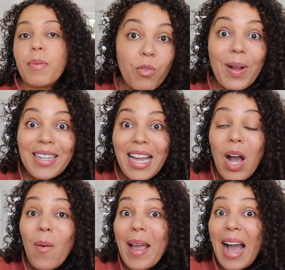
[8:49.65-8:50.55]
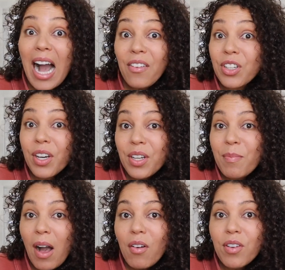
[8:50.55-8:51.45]
But right now I have a good
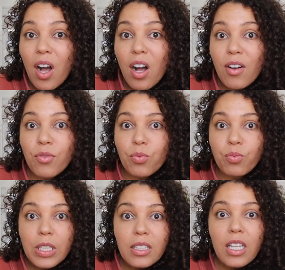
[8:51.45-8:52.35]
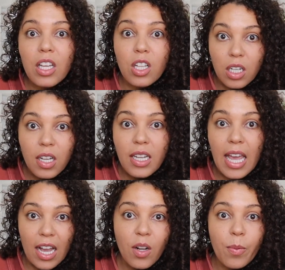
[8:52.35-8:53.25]
amount of really good
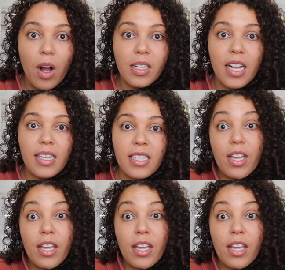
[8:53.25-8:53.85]
hair products.